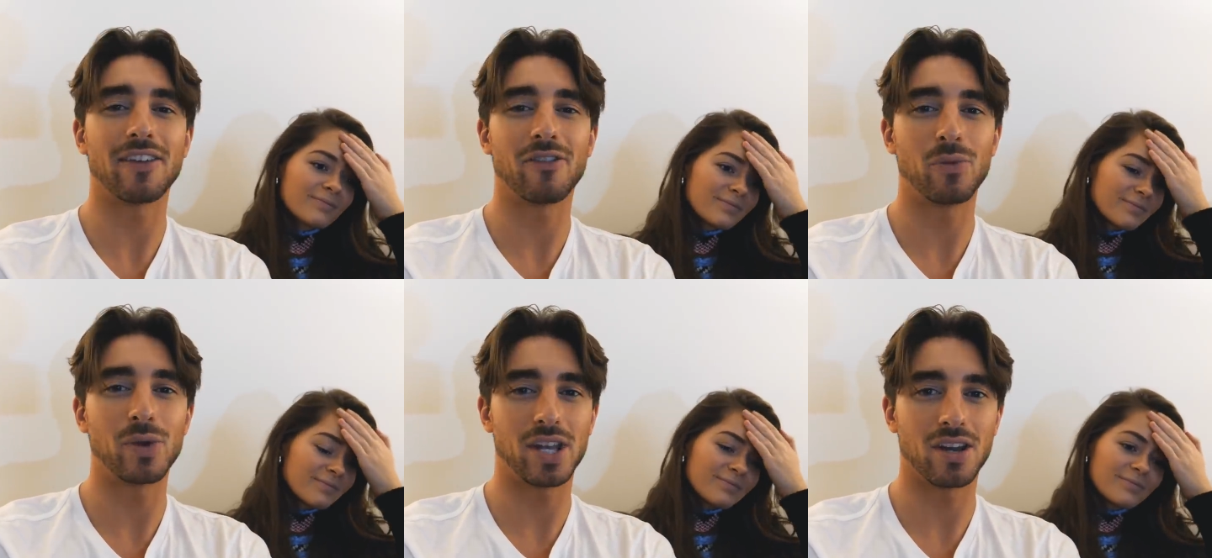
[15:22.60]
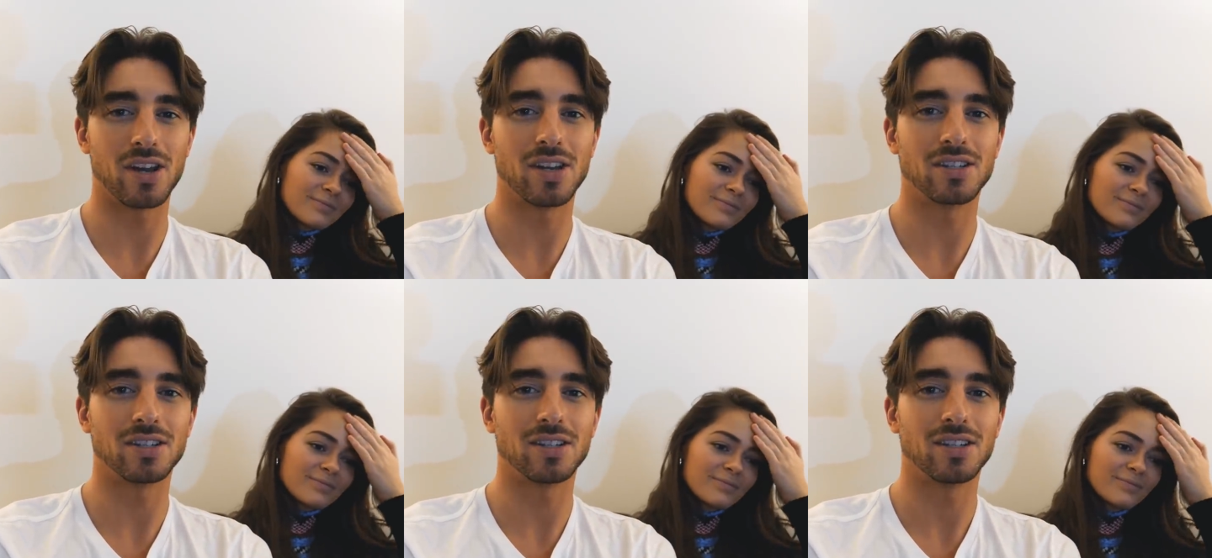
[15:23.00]
Speaker 1: effort we
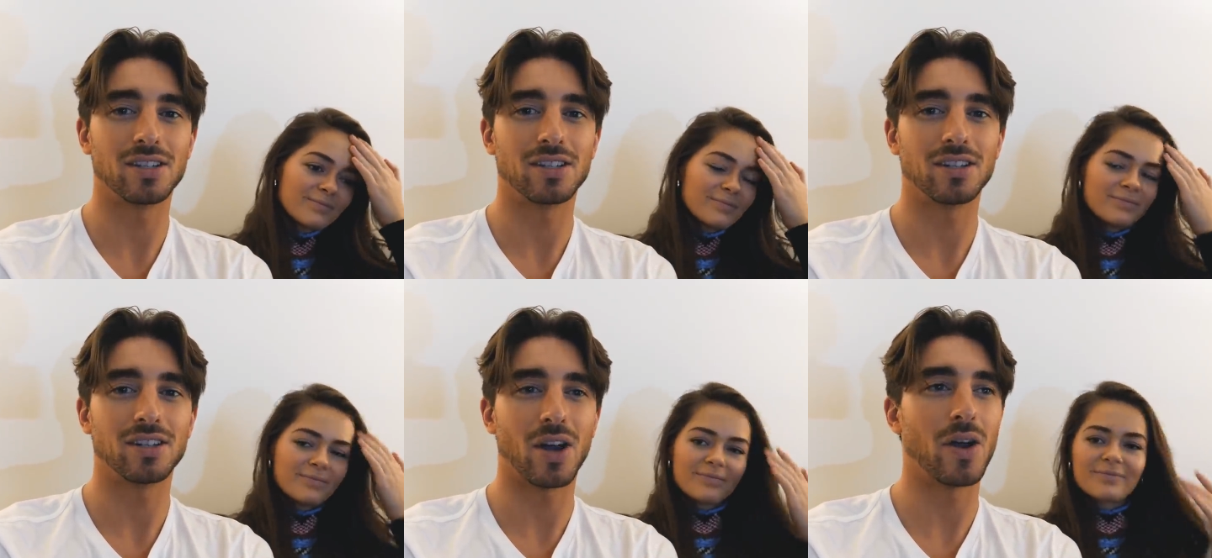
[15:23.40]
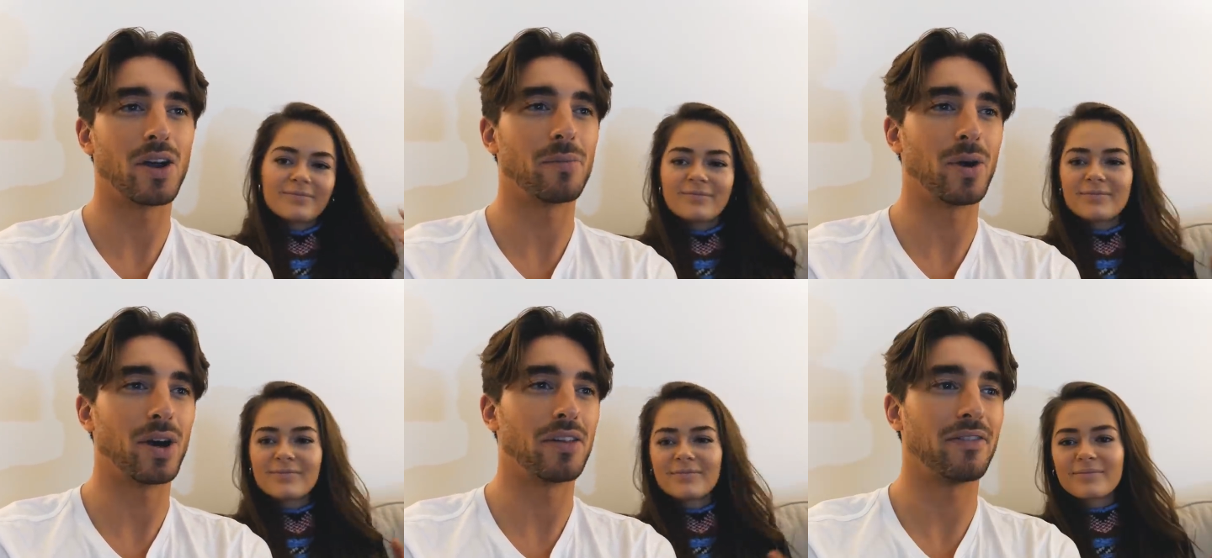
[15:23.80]
could
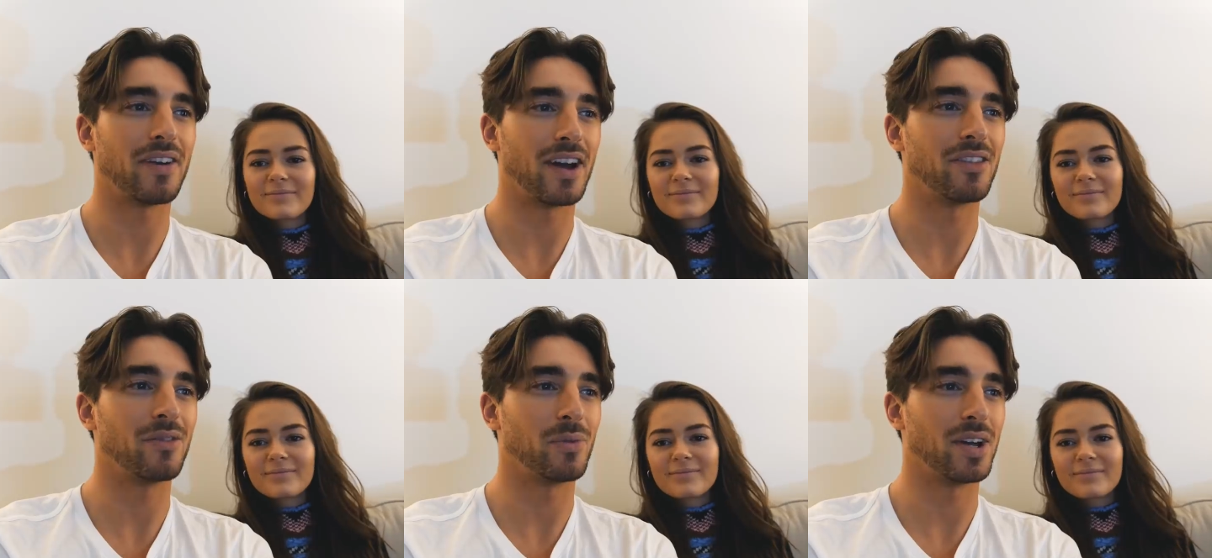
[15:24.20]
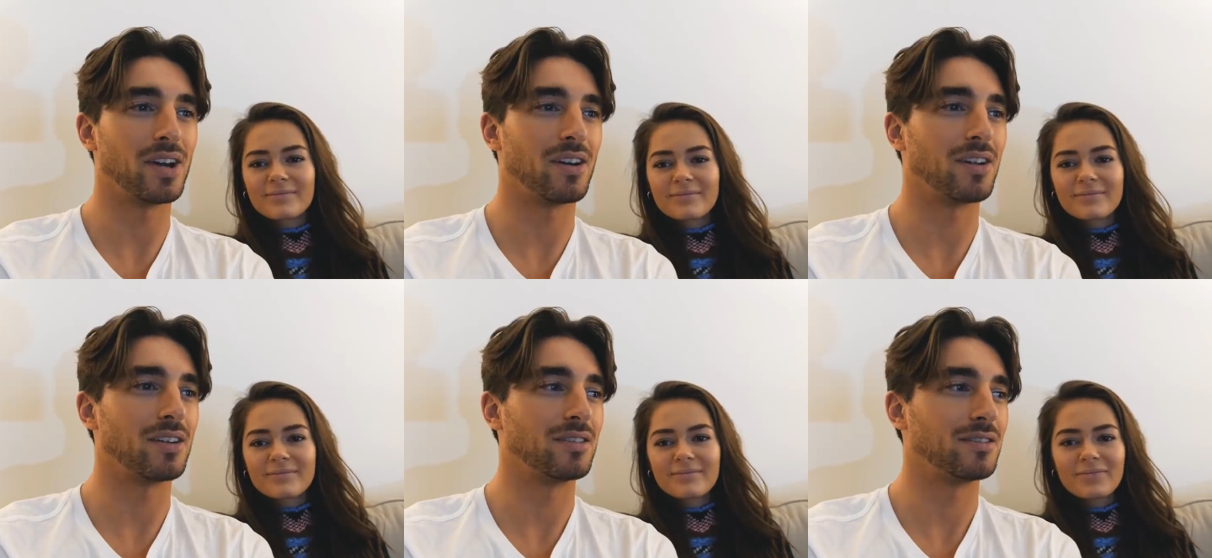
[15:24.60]
going by the fact that we
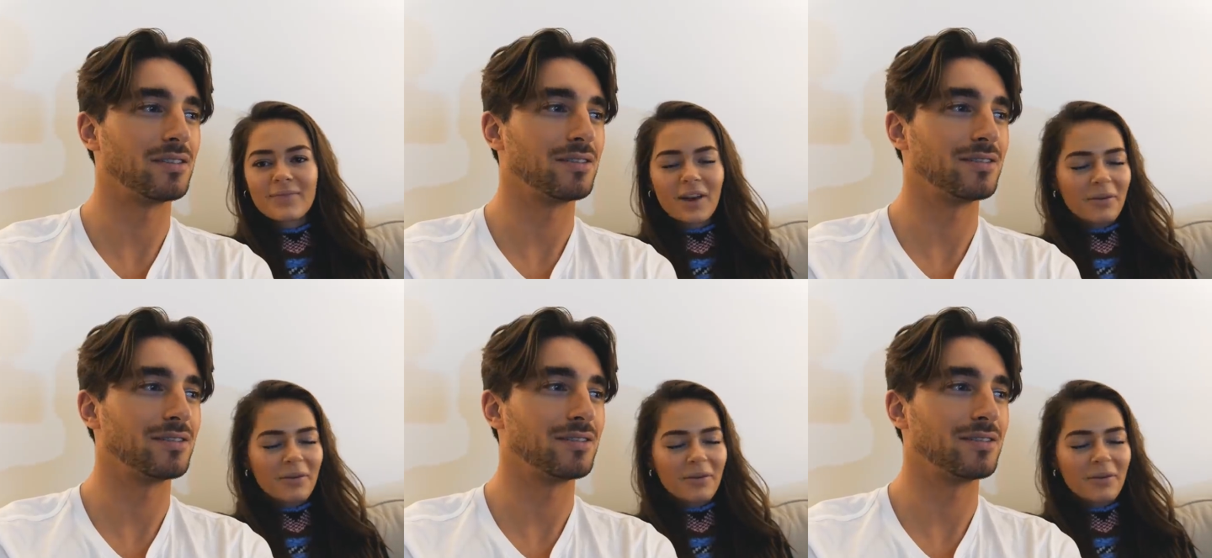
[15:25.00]
are,